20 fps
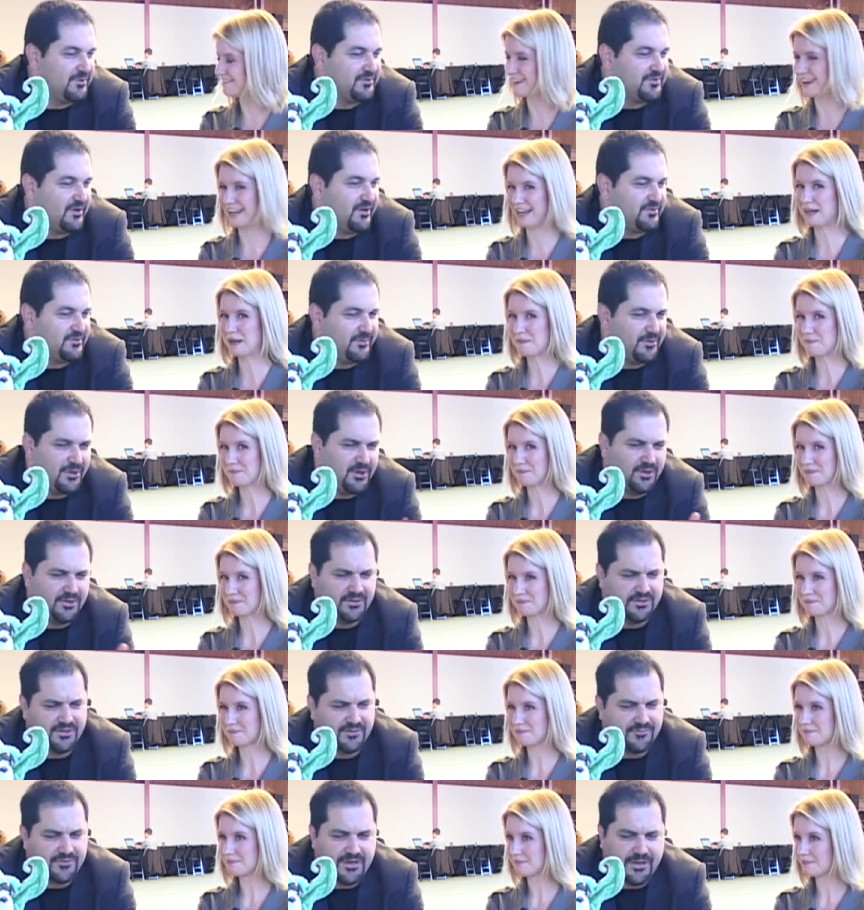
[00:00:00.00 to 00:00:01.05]
Speaker 1: We talked about all
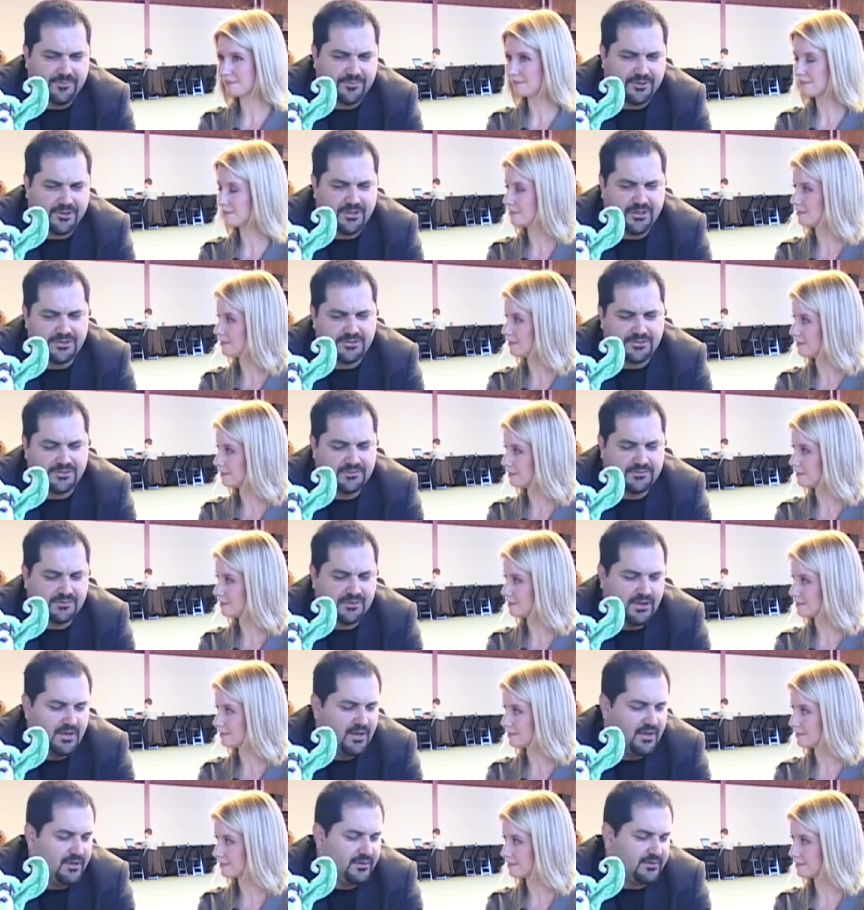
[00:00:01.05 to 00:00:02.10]
the different applications.
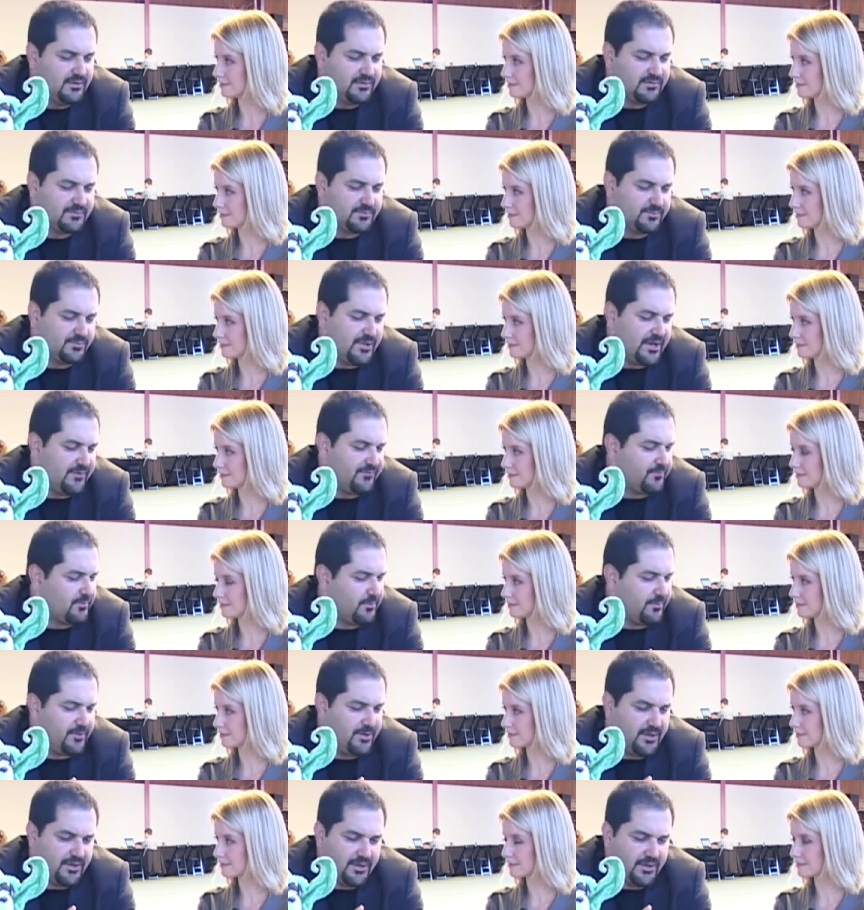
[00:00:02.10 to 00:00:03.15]
This
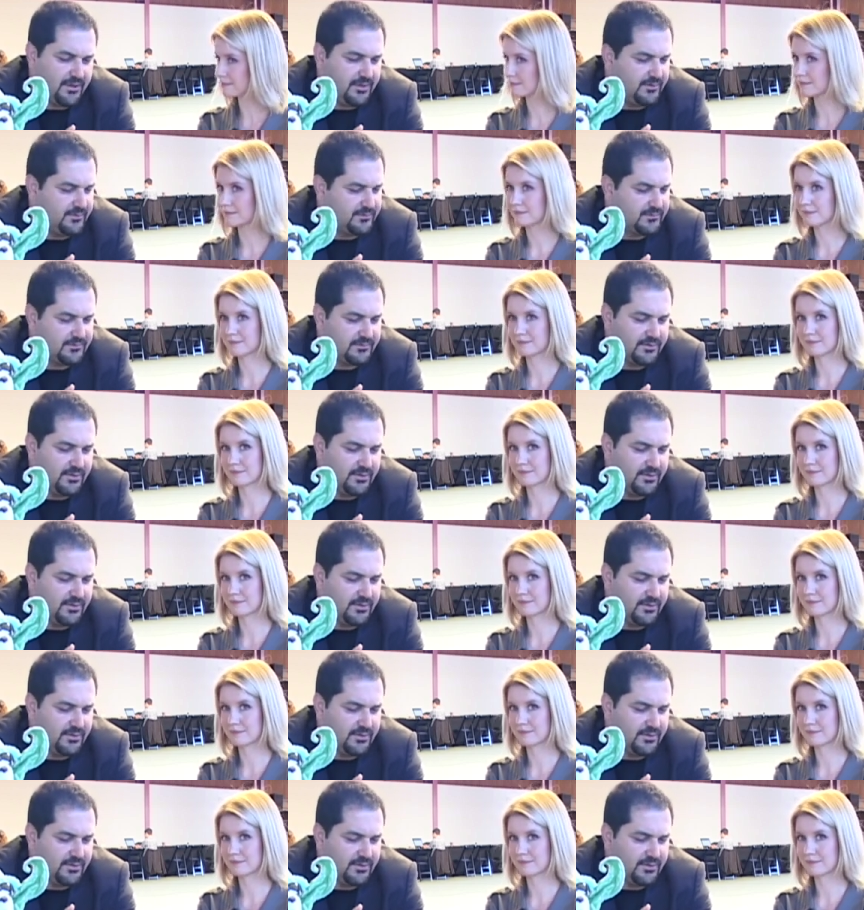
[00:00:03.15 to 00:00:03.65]
platform has